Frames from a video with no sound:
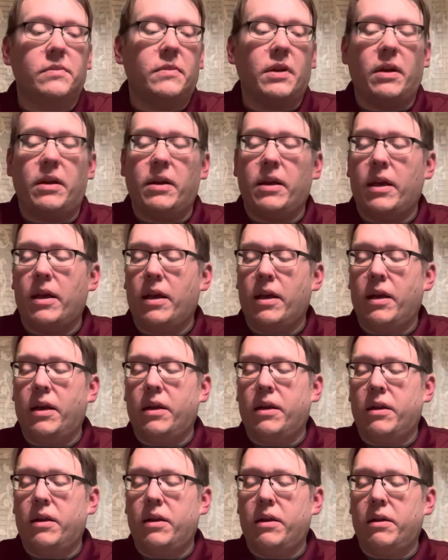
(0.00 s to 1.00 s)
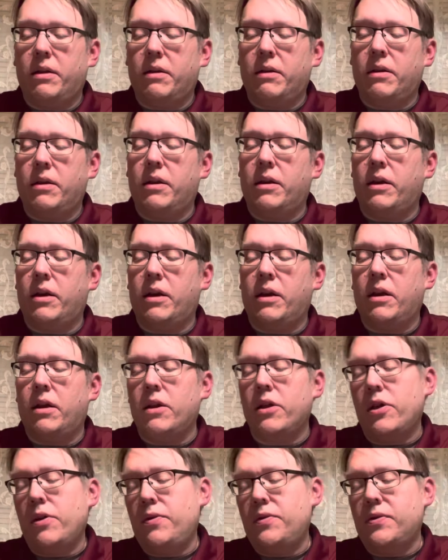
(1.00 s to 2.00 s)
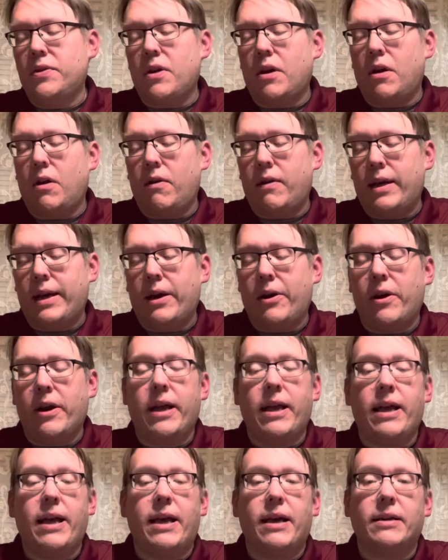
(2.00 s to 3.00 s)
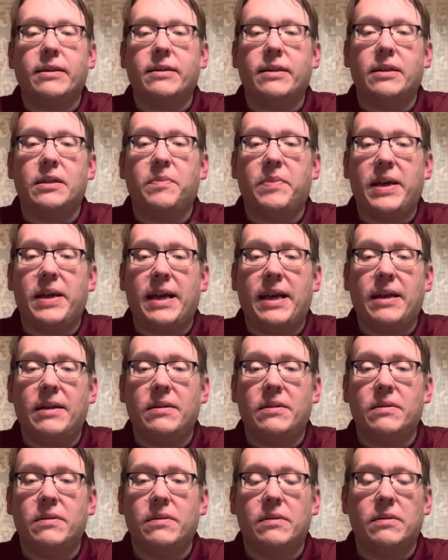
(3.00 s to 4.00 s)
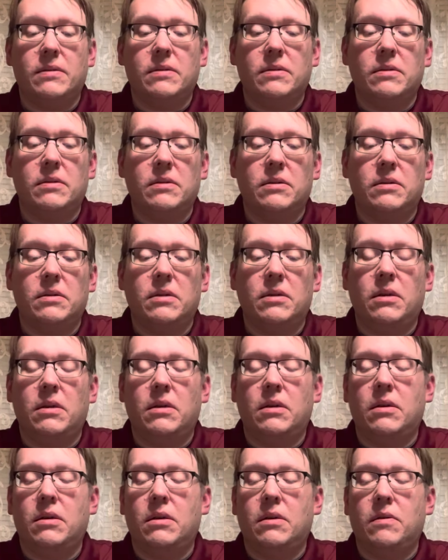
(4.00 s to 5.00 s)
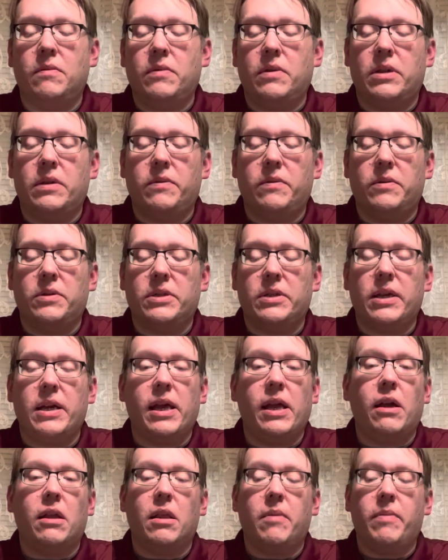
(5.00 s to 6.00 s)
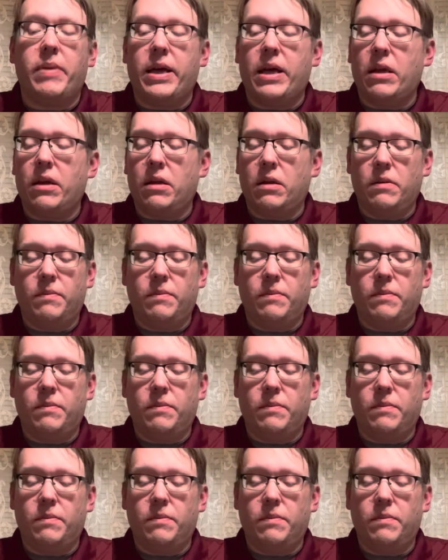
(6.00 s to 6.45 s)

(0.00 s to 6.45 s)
and an unused all area access pass. They were sticky on the back.